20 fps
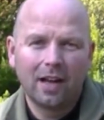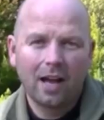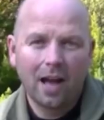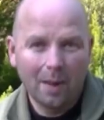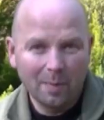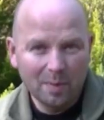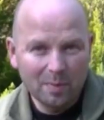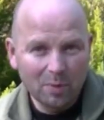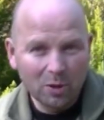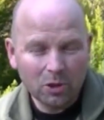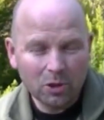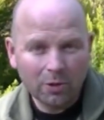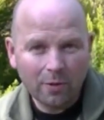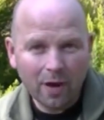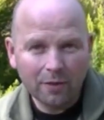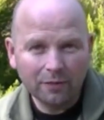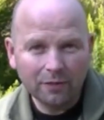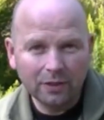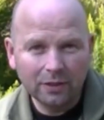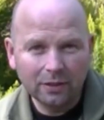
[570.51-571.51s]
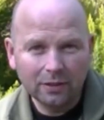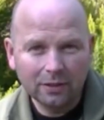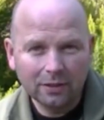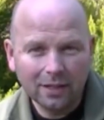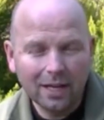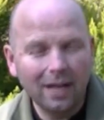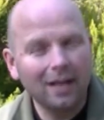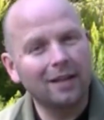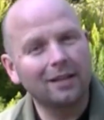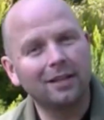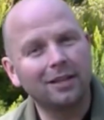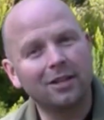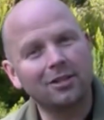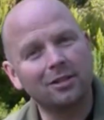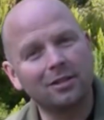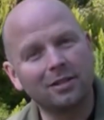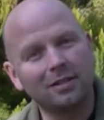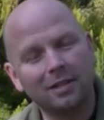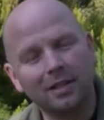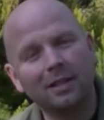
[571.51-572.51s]
Happy bushcrafting and I
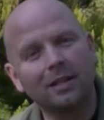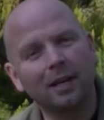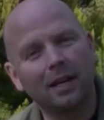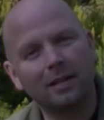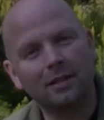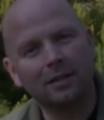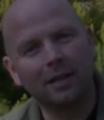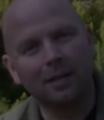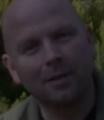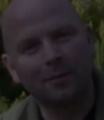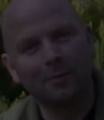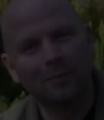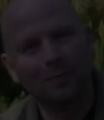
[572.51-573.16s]
shall see you next time.